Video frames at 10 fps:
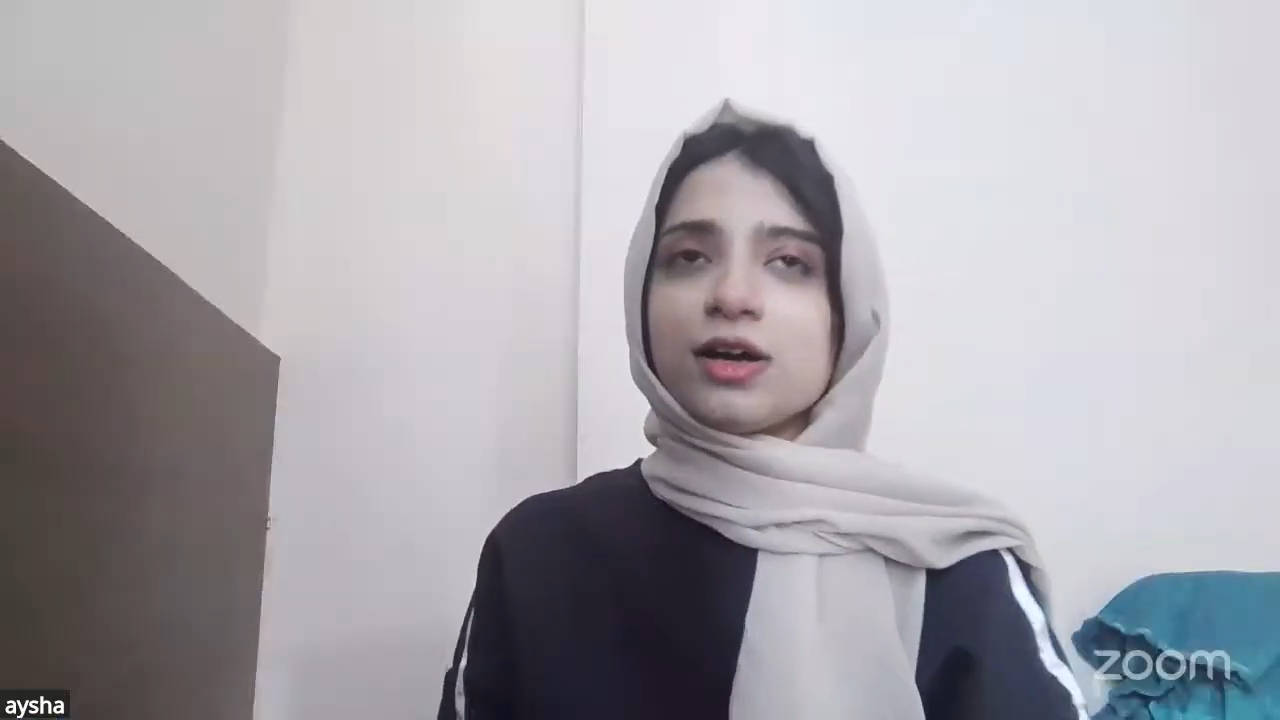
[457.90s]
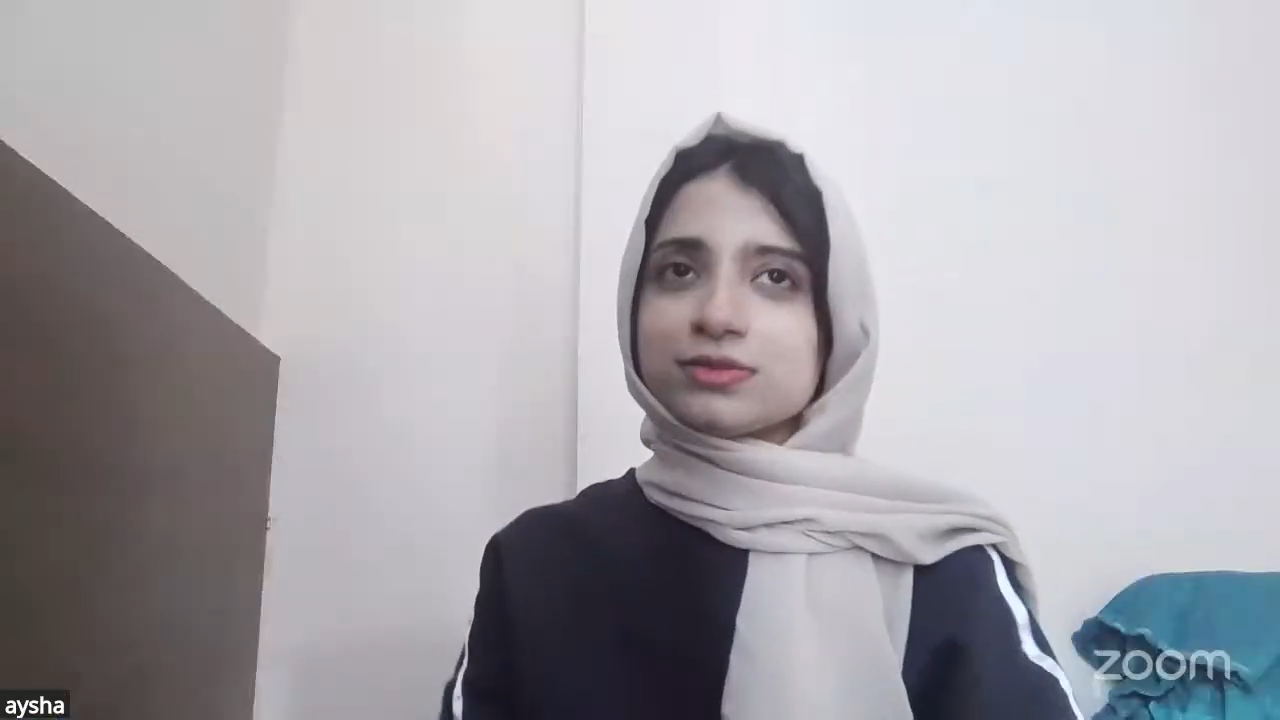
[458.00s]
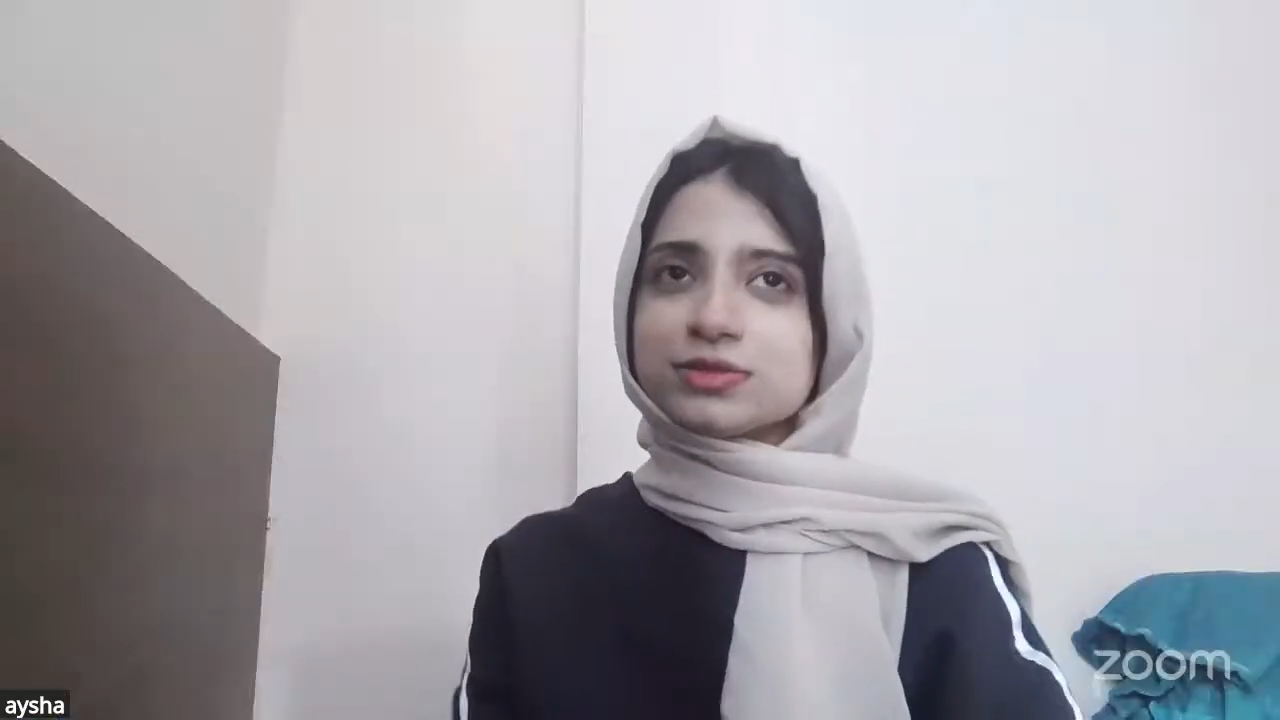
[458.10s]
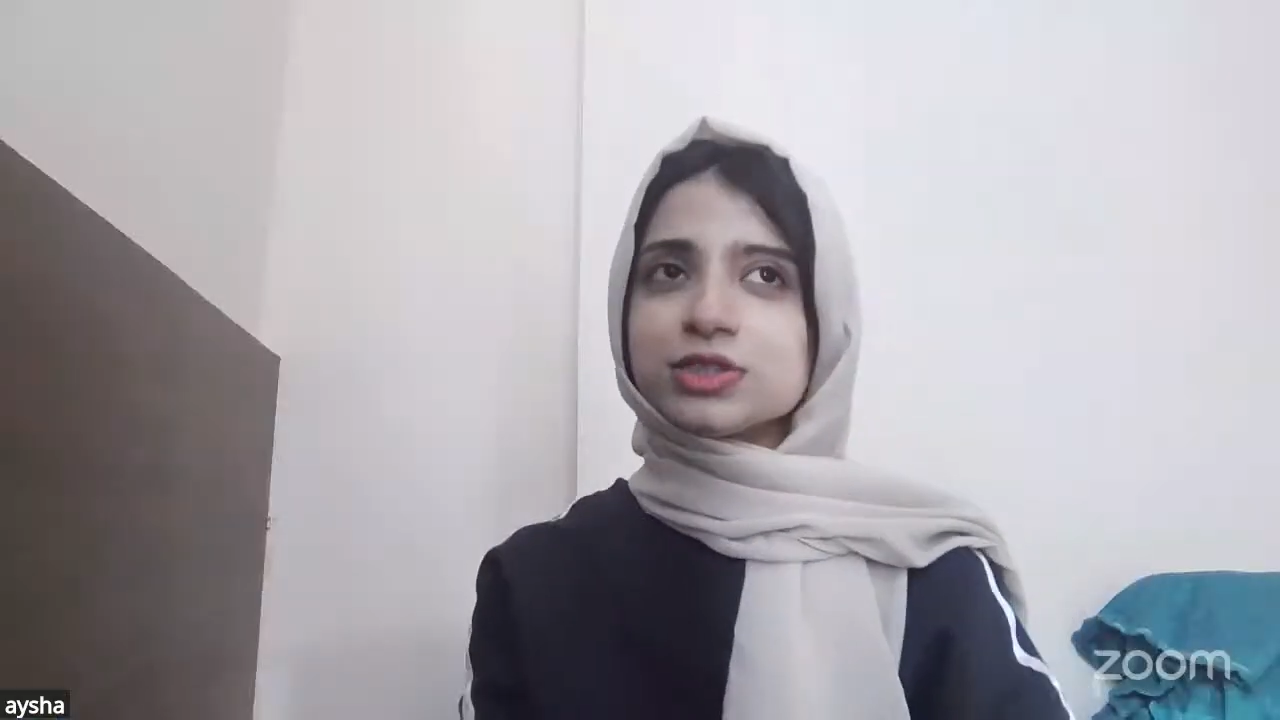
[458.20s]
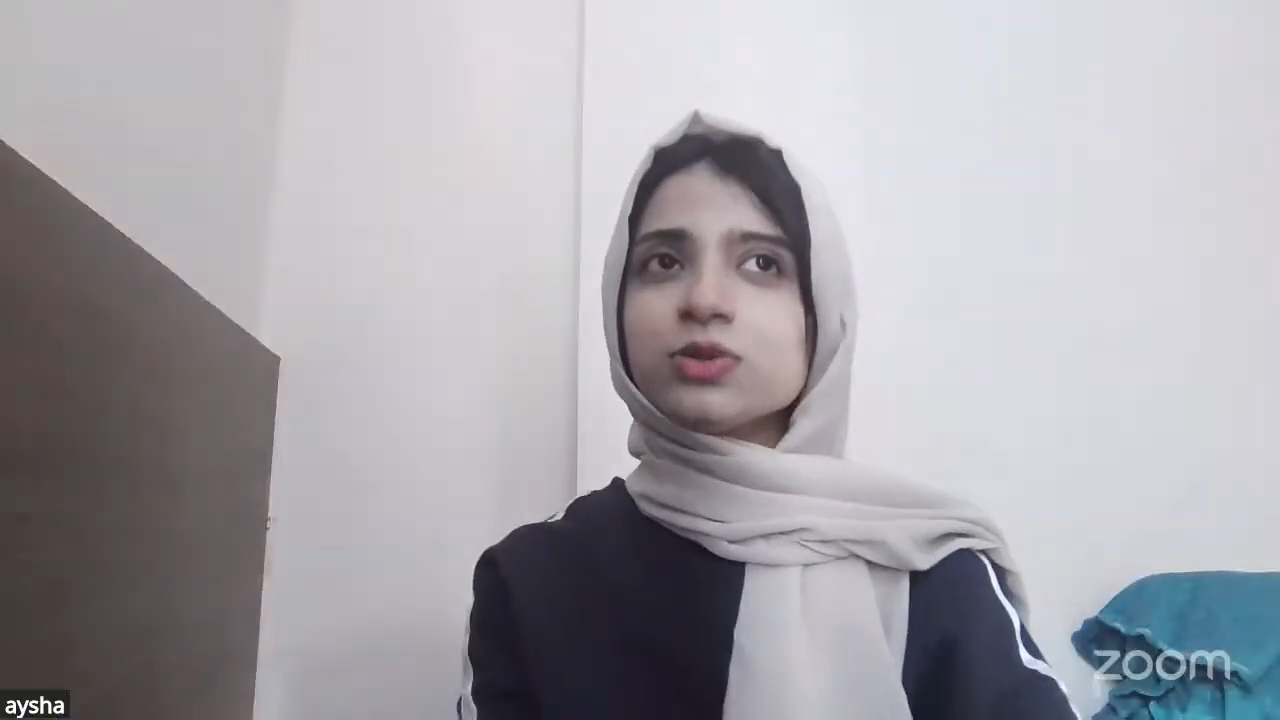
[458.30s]

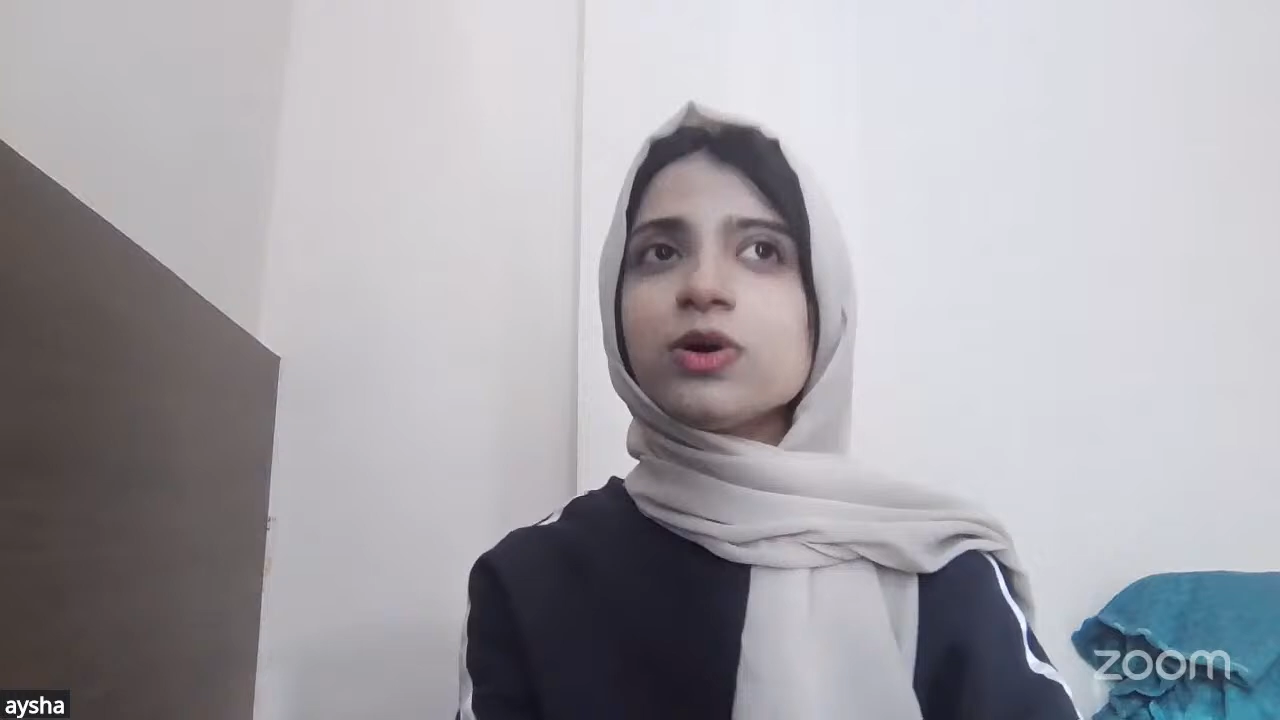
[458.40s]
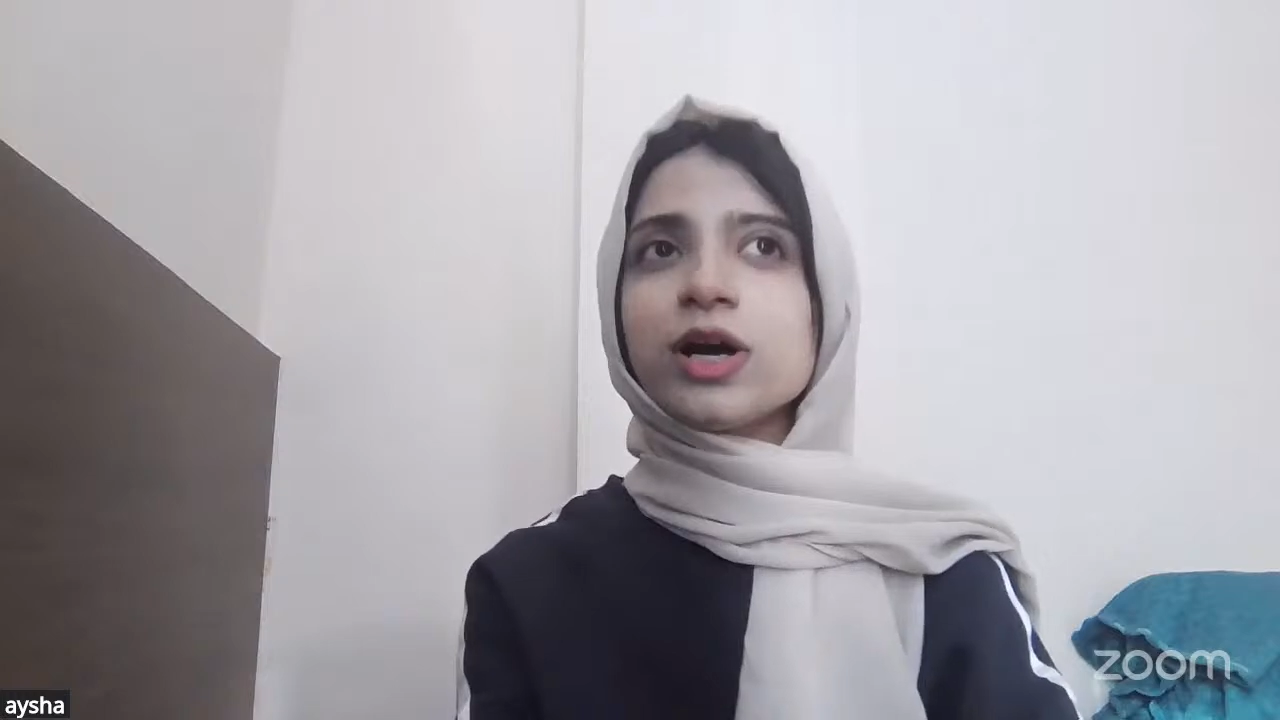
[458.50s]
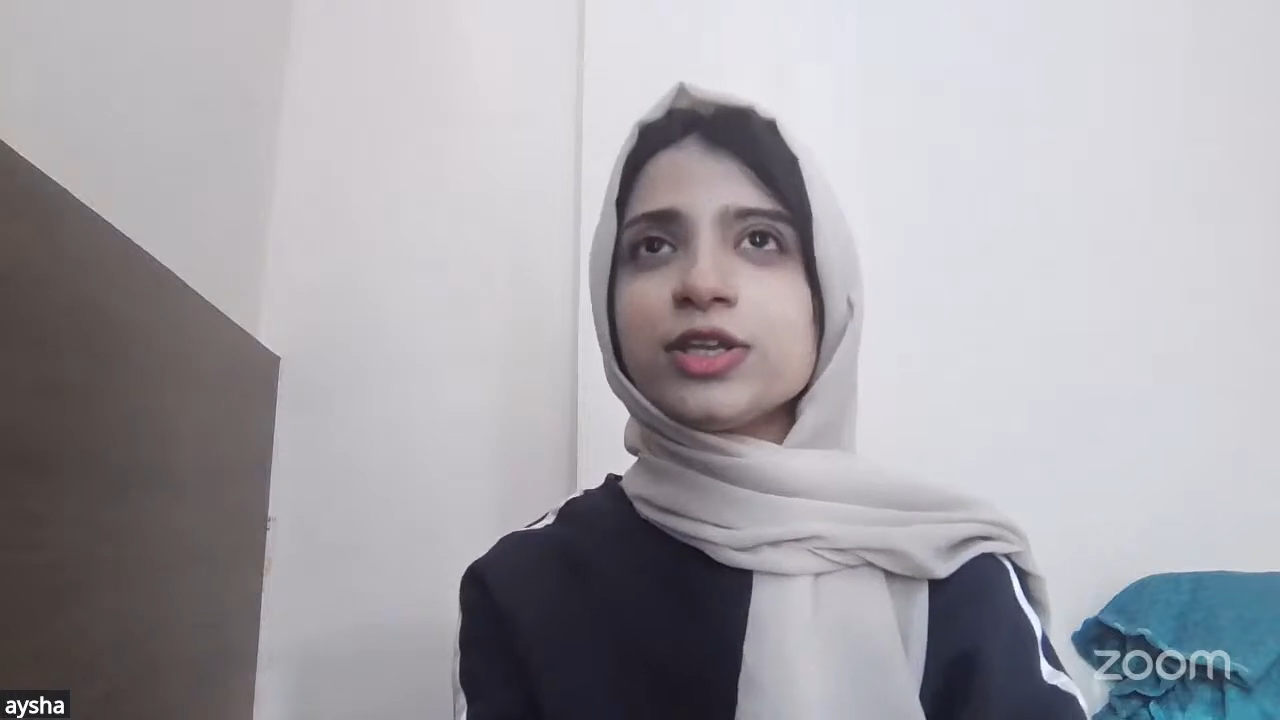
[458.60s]
So